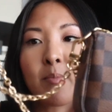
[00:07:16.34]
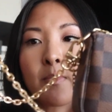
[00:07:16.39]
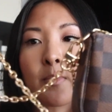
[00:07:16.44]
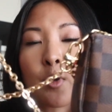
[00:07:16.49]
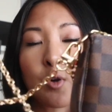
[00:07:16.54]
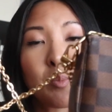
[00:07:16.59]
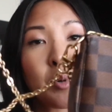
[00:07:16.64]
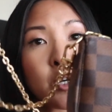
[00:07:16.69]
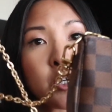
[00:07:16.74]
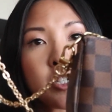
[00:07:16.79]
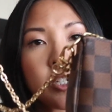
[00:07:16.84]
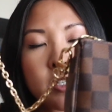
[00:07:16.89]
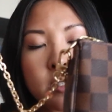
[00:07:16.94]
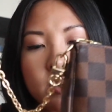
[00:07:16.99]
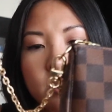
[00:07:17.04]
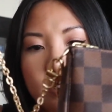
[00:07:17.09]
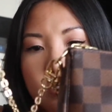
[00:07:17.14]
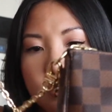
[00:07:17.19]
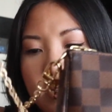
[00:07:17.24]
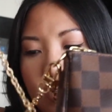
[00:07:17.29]
your
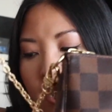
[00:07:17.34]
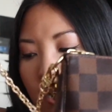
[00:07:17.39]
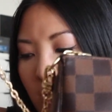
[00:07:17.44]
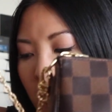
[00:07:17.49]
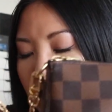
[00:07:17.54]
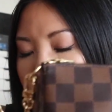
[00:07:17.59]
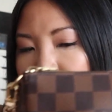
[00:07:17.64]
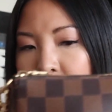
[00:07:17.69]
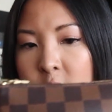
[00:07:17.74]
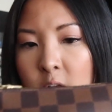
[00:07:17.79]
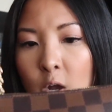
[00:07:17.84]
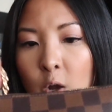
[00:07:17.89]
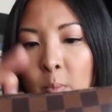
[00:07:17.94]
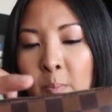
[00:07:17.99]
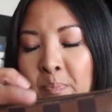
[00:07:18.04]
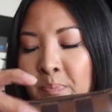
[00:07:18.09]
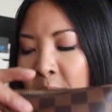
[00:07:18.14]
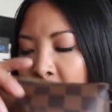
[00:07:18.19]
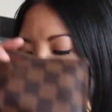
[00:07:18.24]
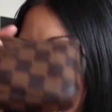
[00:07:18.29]
purchases there. So
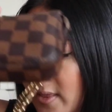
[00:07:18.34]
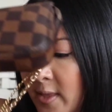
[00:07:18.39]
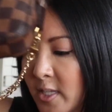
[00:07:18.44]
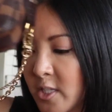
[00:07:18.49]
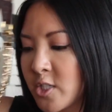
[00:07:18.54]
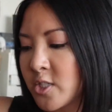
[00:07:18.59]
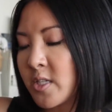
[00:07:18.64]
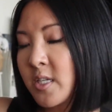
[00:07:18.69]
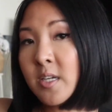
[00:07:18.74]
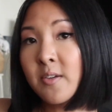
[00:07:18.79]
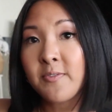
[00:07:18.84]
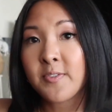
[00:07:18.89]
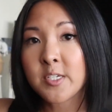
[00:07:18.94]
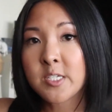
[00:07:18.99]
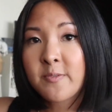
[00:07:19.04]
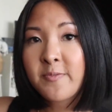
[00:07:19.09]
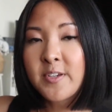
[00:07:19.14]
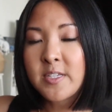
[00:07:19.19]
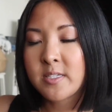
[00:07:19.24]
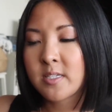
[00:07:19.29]
let's see if
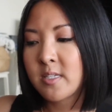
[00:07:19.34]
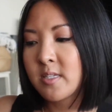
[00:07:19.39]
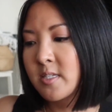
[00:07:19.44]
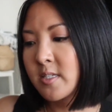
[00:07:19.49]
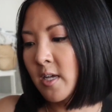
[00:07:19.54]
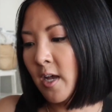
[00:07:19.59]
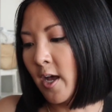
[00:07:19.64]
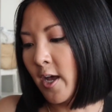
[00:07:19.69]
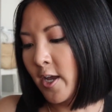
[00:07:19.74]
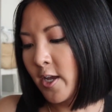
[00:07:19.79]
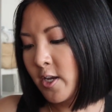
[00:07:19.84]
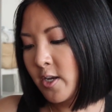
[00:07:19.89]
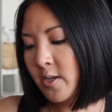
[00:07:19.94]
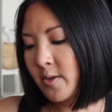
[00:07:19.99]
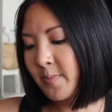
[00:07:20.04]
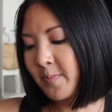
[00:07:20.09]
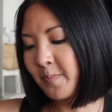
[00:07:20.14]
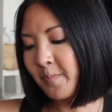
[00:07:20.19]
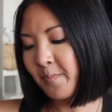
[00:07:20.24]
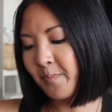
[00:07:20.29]
this fits inside.
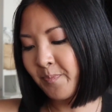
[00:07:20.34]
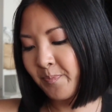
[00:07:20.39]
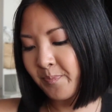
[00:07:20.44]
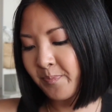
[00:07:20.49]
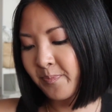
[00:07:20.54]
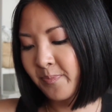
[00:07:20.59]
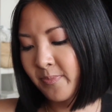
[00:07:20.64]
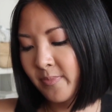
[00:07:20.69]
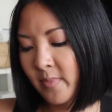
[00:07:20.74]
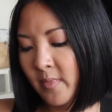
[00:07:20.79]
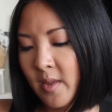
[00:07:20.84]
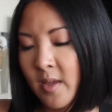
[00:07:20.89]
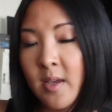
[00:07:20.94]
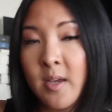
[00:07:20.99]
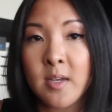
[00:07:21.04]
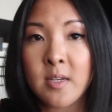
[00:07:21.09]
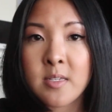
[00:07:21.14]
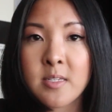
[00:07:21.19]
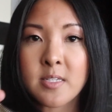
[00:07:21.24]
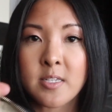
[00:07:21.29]

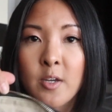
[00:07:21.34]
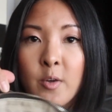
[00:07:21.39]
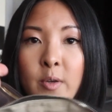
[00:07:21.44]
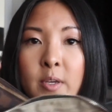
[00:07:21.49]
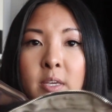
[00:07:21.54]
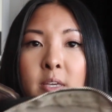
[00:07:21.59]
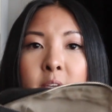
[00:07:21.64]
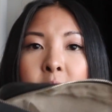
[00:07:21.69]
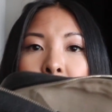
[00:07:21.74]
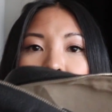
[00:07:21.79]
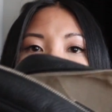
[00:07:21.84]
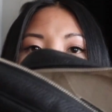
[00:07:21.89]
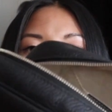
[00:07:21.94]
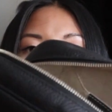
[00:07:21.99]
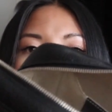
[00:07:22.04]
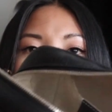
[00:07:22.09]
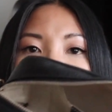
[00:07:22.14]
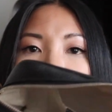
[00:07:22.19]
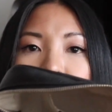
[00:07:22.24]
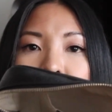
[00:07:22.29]
So here
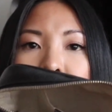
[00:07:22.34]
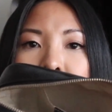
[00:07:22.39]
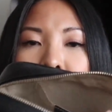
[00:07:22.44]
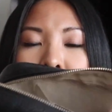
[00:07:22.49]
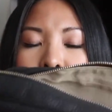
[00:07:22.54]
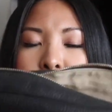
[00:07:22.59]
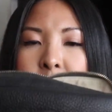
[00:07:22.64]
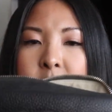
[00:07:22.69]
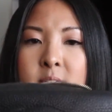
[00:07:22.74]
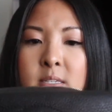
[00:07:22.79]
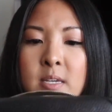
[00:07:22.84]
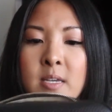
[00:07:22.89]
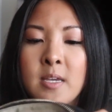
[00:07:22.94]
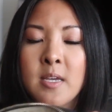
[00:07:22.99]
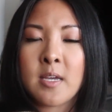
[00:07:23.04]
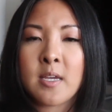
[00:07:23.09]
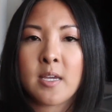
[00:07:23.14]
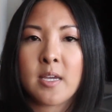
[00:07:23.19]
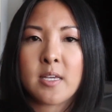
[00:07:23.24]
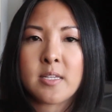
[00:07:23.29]
is,
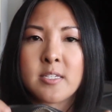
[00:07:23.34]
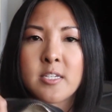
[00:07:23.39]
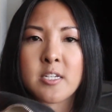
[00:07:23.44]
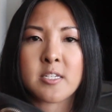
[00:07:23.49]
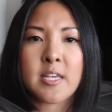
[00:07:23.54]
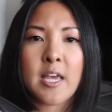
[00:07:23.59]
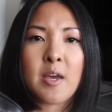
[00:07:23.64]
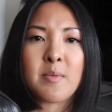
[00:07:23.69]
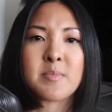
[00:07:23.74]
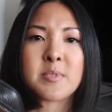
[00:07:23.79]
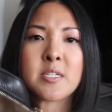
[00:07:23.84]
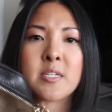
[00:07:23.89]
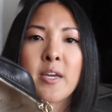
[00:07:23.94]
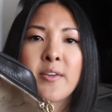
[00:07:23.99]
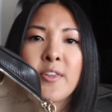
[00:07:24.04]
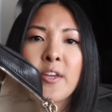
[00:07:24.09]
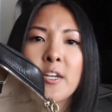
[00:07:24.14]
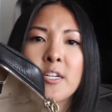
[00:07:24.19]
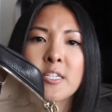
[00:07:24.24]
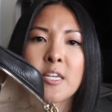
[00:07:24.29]
it's just empty. I
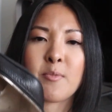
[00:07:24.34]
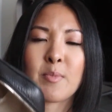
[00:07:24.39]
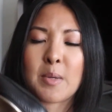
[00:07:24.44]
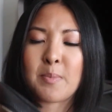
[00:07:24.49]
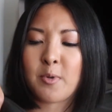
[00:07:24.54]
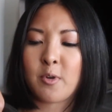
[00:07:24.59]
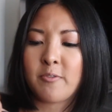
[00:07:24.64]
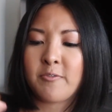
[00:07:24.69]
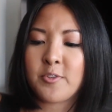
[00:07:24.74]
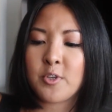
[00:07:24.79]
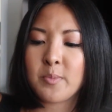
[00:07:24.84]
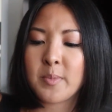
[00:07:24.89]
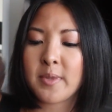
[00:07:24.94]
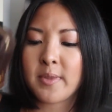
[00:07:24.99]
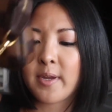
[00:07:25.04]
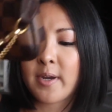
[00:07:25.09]
think I just have my perfume in